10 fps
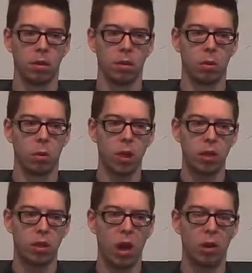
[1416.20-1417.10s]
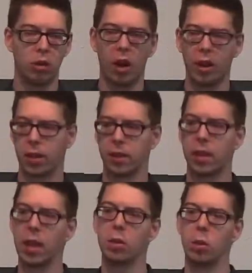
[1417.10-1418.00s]
What is God trying to
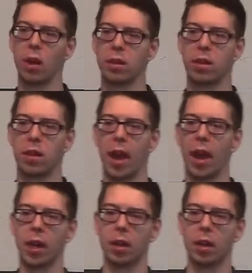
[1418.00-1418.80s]
say to us today?